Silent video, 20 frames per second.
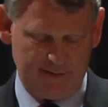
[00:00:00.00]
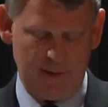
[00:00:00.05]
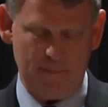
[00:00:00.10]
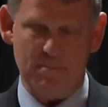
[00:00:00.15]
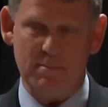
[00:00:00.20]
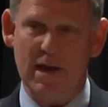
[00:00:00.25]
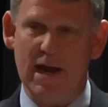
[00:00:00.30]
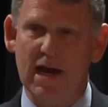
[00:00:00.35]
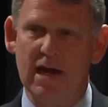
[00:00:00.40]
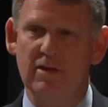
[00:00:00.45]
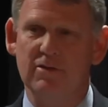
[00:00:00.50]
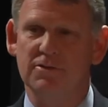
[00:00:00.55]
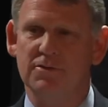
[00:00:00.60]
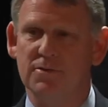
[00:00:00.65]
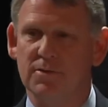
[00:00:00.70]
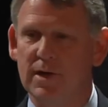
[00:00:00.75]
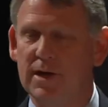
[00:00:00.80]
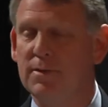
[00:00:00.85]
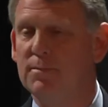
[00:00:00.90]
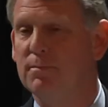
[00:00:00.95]
as a Main
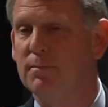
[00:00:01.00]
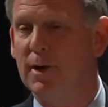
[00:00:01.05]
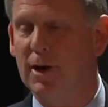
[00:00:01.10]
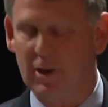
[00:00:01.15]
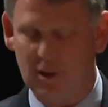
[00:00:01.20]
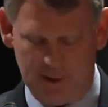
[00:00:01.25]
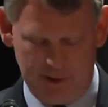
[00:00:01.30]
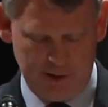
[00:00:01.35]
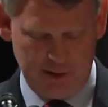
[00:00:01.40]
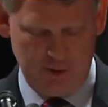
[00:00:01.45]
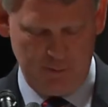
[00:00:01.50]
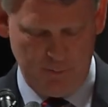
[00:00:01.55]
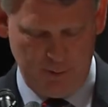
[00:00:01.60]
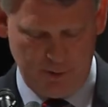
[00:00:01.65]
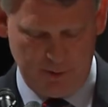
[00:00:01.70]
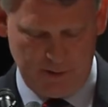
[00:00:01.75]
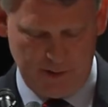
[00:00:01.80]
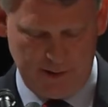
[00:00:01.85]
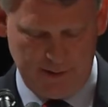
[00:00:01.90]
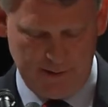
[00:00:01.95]
Street Maryland
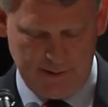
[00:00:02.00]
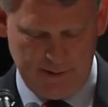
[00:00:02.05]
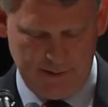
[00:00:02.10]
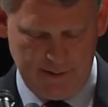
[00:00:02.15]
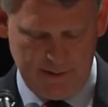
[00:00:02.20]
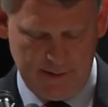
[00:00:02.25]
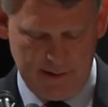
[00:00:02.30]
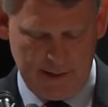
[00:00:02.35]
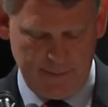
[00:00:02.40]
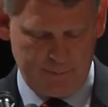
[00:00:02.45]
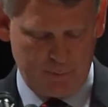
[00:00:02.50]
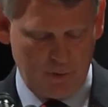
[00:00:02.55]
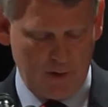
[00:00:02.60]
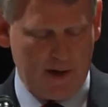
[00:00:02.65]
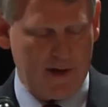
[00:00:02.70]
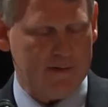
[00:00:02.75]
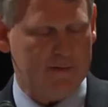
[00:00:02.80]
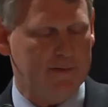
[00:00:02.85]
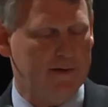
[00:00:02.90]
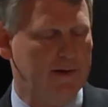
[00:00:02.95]
community, a
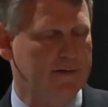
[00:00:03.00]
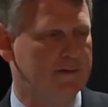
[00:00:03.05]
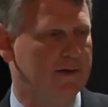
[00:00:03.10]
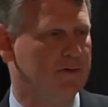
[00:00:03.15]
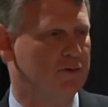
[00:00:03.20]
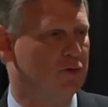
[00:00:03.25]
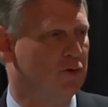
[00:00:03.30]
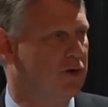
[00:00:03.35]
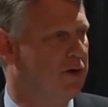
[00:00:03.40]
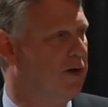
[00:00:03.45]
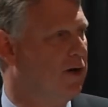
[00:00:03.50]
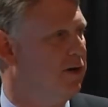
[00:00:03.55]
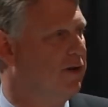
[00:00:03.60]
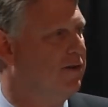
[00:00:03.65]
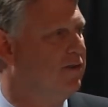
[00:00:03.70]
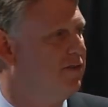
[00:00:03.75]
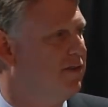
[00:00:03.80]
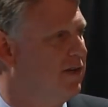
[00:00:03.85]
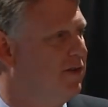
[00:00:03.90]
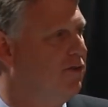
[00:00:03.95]
process that took nearly
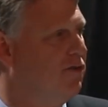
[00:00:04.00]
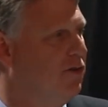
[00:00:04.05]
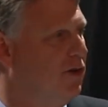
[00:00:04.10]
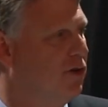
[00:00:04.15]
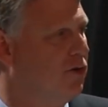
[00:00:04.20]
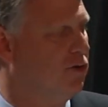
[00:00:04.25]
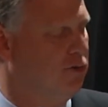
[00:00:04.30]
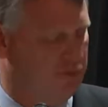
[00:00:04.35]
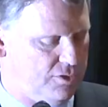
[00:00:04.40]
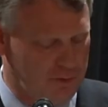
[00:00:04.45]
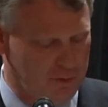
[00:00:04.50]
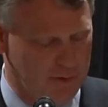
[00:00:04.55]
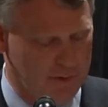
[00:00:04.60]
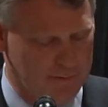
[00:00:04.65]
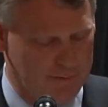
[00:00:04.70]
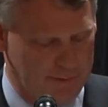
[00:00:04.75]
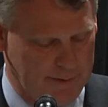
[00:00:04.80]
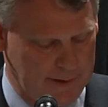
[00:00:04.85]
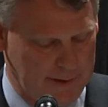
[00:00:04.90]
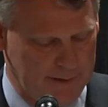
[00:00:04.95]
six years to
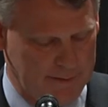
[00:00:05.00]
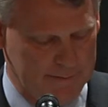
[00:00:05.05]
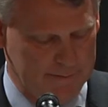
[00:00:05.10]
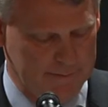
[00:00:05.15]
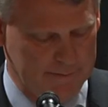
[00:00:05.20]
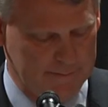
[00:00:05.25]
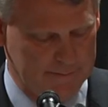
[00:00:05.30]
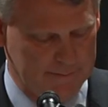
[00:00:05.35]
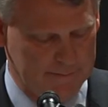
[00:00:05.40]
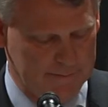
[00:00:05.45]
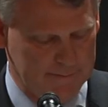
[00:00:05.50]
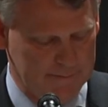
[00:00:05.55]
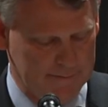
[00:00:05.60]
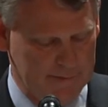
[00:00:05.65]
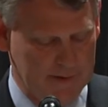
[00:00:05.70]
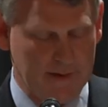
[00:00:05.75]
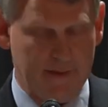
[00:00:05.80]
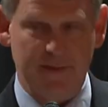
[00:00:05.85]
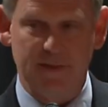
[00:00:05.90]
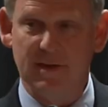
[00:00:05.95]
complete.
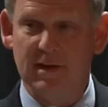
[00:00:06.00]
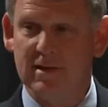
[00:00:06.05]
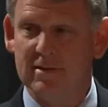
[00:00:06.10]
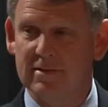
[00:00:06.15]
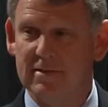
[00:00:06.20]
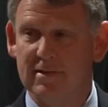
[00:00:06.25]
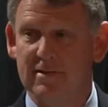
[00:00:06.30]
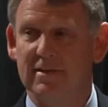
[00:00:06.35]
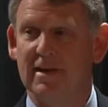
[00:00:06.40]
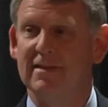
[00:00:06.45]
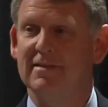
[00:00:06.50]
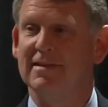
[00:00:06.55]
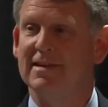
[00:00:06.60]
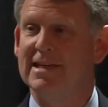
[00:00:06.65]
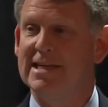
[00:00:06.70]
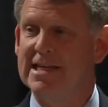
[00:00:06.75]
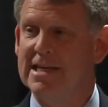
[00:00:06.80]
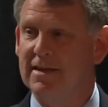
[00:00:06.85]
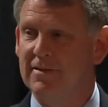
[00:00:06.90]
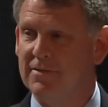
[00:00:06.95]
This is a
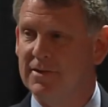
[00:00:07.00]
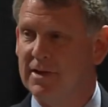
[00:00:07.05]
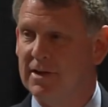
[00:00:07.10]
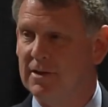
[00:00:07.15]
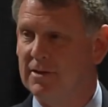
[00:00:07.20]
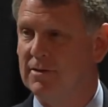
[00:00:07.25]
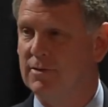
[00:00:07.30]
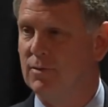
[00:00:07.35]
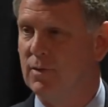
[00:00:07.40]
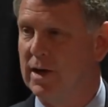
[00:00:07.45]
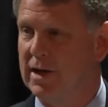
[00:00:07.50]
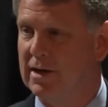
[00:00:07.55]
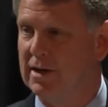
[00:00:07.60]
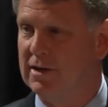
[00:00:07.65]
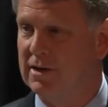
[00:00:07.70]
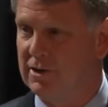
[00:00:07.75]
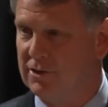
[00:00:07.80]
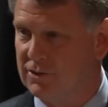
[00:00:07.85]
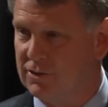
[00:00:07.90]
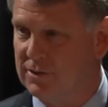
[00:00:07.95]
significant
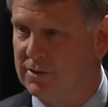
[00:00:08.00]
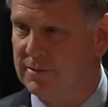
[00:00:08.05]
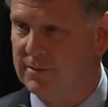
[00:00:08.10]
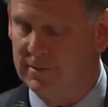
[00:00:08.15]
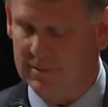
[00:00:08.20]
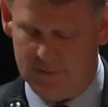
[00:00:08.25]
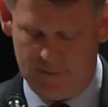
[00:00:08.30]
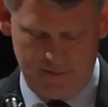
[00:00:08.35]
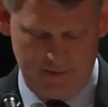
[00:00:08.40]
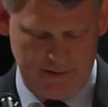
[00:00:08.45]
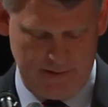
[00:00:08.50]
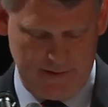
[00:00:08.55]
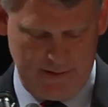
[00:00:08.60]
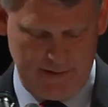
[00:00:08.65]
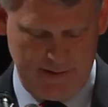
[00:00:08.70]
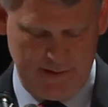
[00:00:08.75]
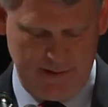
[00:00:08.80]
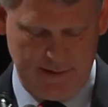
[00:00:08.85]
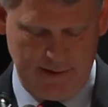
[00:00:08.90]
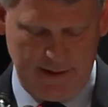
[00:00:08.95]
recognition.
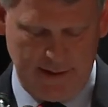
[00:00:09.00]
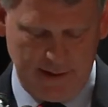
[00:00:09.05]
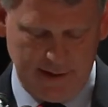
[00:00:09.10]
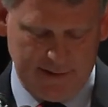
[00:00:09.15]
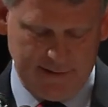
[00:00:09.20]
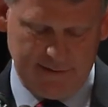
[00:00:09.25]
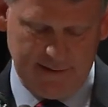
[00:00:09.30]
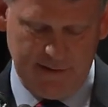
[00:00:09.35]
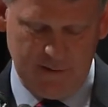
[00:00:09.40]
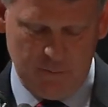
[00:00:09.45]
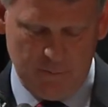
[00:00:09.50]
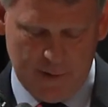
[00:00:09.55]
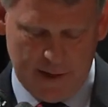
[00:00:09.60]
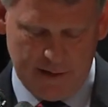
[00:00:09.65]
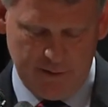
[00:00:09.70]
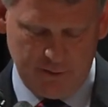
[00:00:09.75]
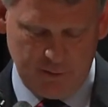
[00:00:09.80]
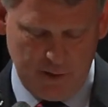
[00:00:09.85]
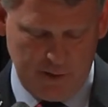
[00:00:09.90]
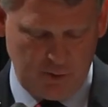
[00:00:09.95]
Ellicott City's
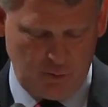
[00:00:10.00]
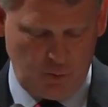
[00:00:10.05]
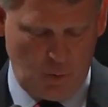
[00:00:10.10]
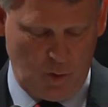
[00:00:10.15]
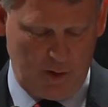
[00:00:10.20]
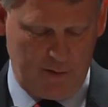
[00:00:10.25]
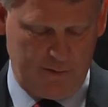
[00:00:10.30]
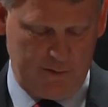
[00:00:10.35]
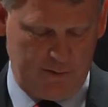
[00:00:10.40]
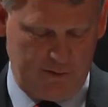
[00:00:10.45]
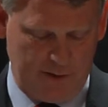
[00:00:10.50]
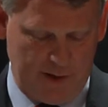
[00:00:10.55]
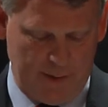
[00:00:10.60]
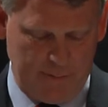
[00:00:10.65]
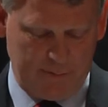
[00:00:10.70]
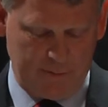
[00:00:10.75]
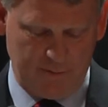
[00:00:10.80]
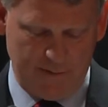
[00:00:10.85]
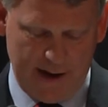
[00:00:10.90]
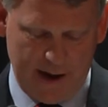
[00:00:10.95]
Main Street is one of the
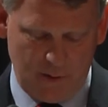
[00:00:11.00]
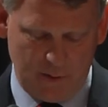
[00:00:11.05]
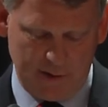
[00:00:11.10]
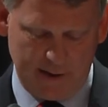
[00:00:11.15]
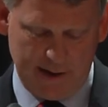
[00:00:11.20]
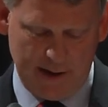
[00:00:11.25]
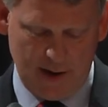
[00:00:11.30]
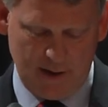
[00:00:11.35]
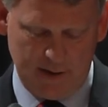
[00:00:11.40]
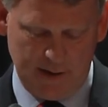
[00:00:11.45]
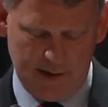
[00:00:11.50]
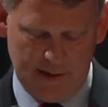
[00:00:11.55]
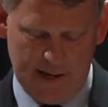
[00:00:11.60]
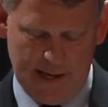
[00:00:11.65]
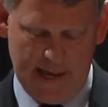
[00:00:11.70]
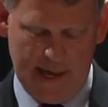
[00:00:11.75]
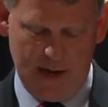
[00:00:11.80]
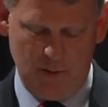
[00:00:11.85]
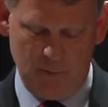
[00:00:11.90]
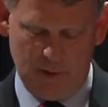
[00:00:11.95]
gems of Howard County,
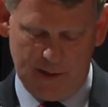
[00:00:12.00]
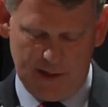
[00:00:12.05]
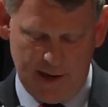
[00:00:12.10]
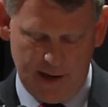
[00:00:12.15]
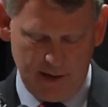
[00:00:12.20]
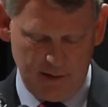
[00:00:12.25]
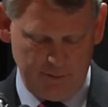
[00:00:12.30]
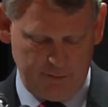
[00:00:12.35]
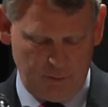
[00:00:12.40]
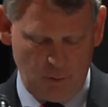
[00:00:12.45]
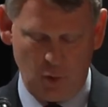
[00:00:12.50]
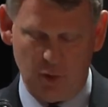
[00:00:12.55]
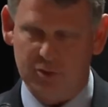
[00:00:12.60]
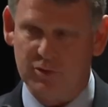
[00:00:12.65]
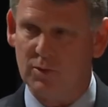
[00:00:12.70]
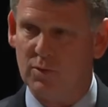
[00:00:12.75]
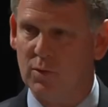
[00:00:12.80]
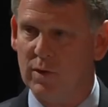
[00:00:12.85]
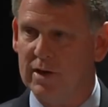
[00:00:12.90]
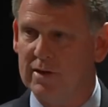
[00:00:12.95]
and we can't afford
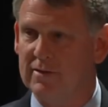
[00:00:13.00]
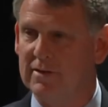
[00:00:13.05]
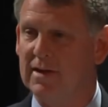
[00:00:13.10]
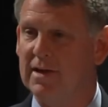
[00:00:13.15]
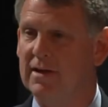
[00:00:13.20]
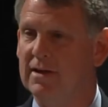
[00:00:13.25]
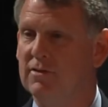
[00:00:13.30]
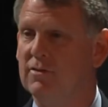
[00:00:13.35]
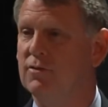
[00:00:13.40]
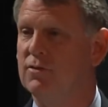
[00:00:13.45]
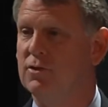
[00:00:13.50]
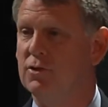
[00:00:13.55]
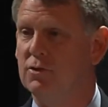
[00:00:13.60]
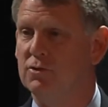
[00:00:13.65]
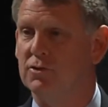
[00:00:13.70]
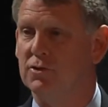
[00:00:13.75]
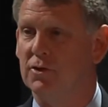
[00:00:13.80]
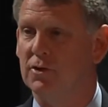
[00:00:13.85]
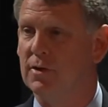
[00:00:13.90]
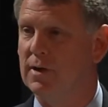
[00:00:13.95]
to risk its
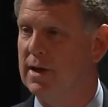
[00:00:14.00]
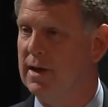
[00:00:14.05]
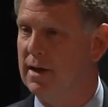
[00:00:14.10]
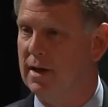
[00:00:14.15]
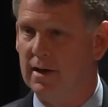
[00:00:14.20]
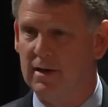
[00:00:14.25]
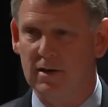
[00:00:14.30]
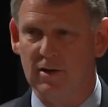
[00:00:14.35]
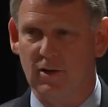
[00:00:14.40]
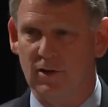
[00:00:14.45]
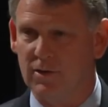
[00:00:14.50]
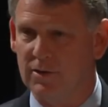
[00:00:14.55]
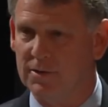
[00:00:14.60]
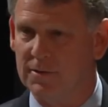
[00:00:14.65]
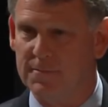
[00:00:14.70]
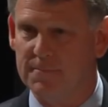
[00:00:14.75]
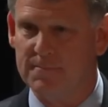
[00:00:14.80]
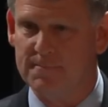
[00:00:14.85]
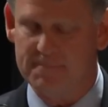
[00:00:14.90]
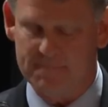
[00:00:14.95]
future any longer.